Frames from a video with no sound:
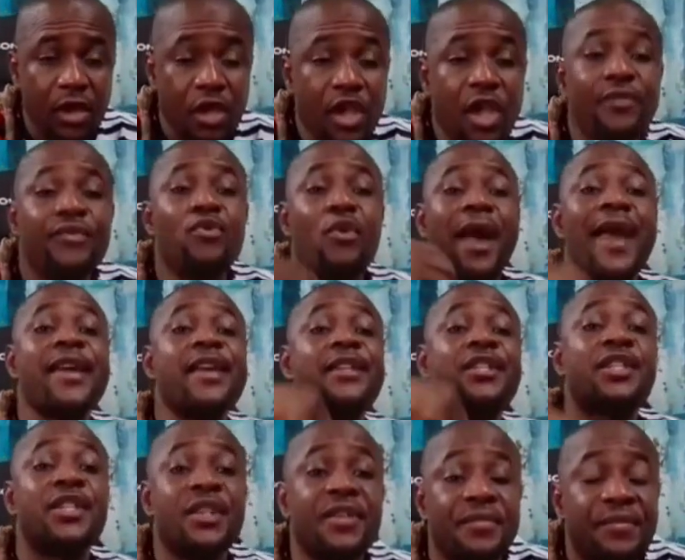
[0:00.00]
If you are a
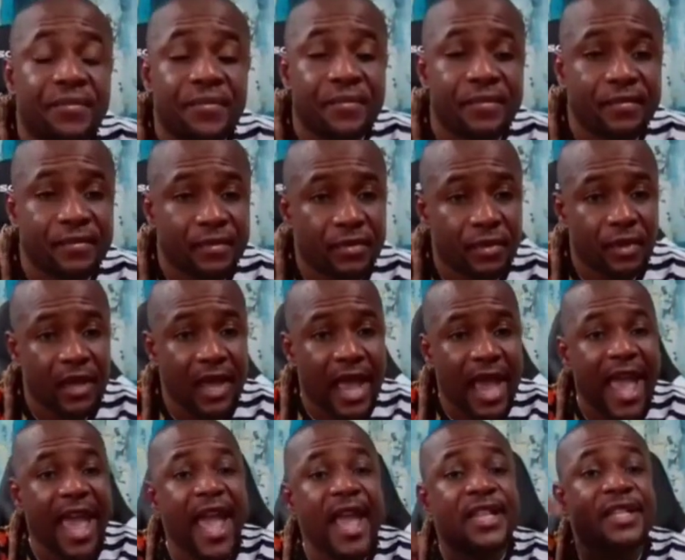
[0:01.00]
chief,
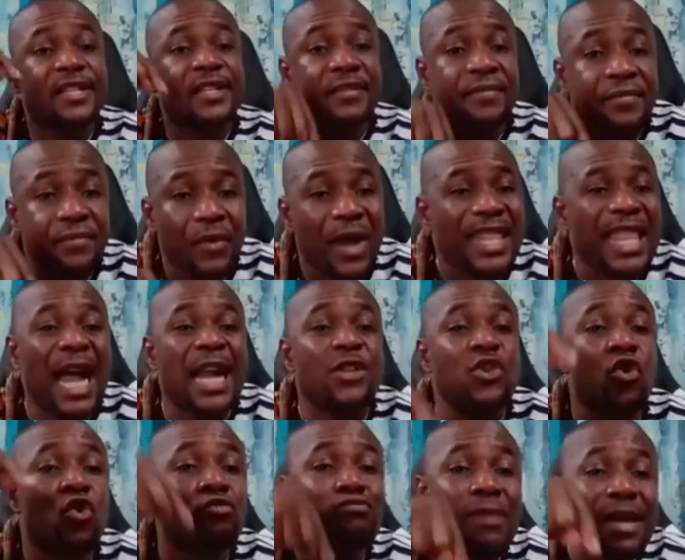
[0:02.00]
whether
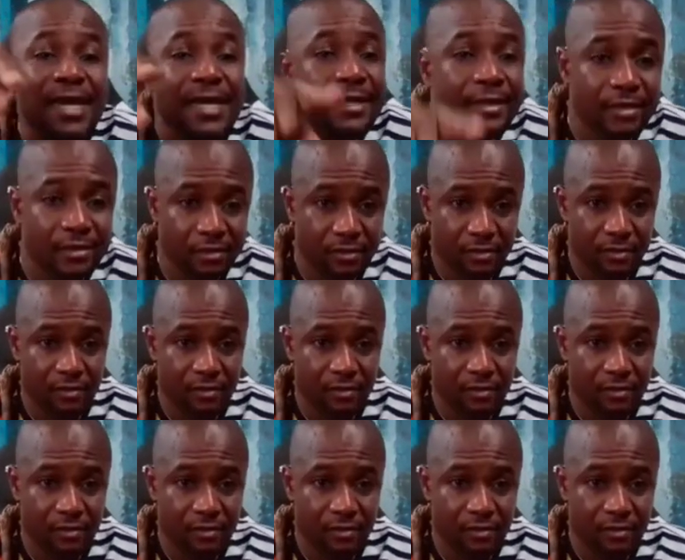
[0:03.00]
you pay